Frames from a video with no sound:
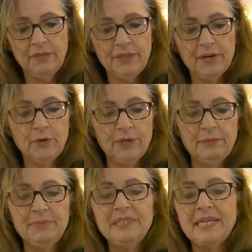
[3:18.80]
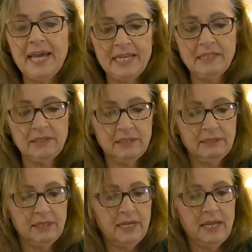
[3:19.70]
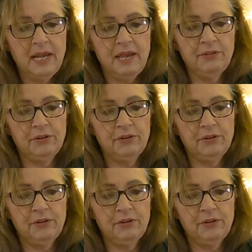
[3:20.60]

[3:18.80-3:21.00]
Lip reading: they're going to be tight and